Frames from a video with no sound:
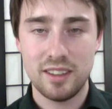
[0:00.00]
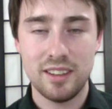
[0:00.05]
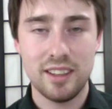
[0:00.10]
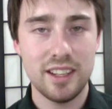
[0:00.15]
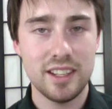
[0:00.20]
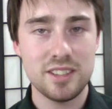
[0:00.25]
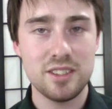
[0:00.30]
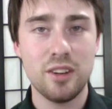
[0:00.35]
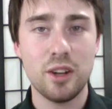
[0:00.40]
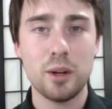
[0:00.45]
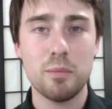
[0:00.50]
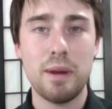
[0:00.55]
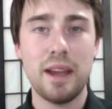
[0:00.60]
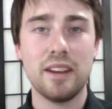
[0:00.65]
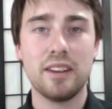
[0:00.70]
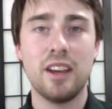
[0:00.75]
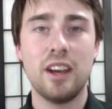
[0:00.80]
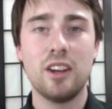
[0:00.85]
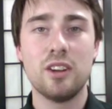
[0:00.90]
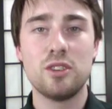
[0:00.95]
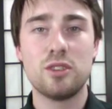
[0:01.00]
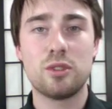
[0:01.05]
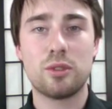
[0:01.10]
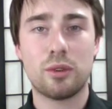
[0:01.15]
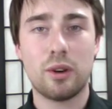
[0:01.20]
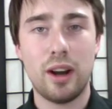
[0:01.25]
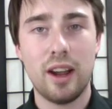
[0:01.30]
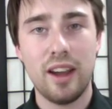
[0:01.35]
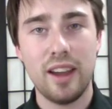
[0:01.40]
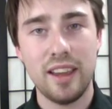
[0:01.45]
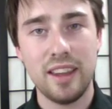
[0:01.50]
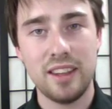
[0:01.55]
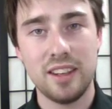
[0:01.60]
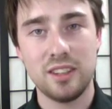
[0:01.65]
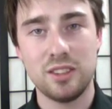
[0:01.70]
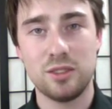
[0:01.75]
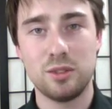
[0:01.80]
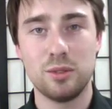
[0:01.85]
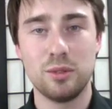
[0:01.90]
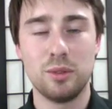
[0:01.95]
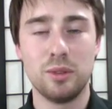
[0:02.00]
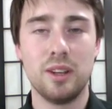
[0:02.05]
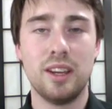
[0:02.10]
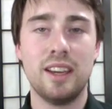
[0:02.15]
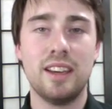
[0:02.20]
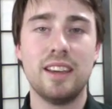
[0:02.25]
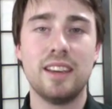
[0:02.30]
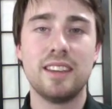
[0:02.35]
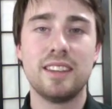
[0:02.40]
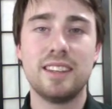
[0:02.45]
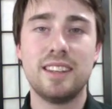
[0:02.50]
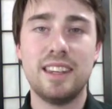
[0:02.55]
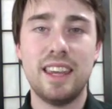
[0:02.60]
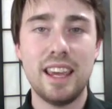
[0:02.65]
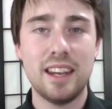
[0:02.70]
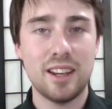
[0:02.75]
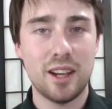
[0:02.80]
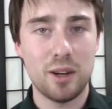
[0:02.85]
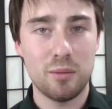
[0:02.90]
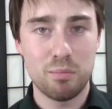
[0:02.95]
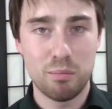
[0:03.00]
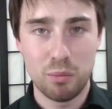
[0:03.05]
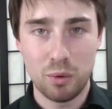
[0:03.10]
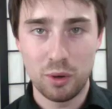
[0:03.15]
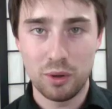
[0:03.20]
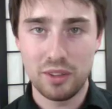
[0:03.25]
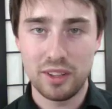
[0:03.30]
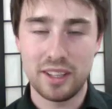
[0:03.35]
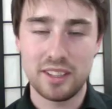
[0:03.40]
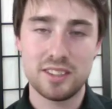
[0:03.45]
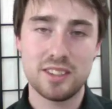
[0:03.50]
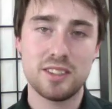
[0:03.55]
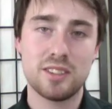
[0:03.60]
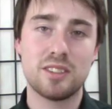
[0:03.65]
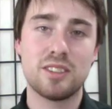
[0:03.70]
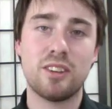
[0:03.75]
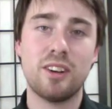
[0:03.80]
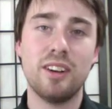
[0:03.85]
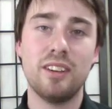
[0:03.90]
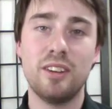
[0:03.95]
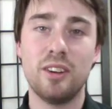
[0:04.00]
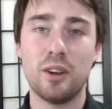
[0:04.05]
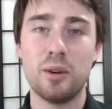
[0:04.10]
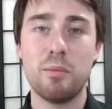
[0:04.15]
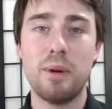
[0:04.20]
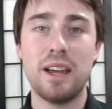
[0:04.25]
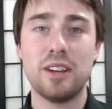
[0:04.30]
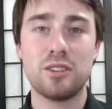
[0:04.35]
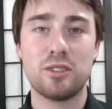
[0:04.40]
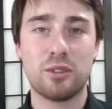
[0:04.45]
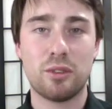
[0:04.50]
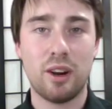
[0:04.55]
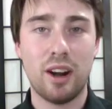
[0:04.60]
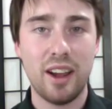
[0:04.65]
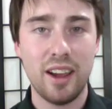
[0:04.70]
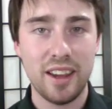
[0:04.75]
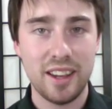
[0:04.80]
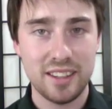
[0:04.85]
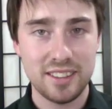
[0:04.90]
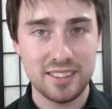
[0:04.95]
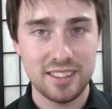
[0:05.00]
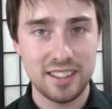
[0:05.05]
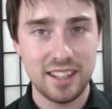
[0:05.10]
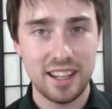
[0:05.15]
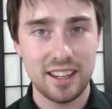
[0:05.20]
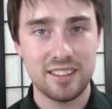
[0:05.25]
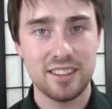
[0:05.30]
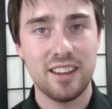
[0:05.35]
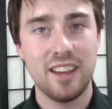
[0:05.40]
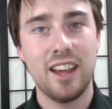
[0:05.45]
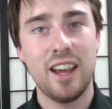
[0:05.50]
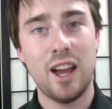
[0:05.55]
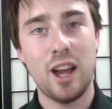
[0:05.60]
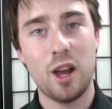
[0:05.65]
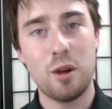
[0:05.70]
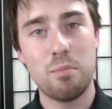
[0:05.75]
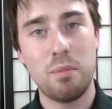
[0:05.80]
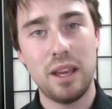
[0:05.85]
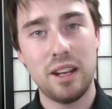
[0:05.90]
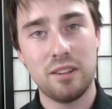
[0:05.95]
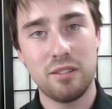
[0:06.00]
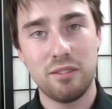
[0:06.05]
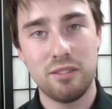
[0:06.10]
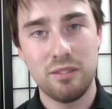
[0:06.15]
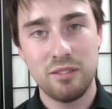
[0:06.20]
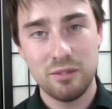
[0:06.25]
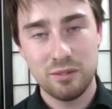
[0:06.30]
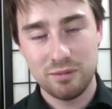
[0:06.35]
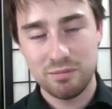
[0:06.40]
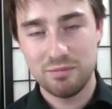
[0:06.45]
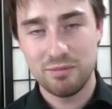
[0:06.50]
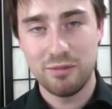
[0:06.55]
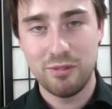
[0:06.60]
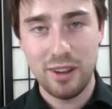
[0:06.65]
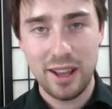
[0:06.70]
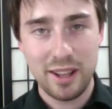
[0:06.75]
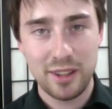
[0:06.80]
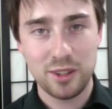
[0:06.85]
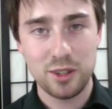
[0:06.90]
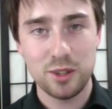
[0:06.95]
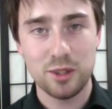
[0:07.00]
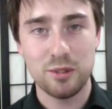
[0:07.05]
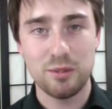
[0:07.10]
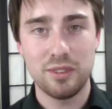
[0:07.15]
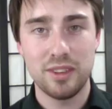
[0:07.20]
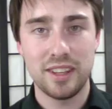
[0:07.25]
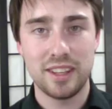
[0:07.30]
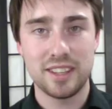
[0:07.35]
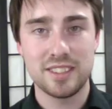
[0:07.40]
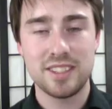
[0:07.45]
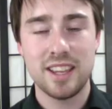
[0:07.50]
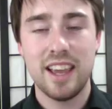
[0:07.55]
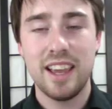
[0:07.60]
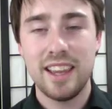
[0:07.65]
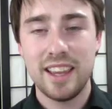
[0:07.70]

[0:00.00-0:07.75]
It's not about trying to get more links. It's not about trying to get a better value of links.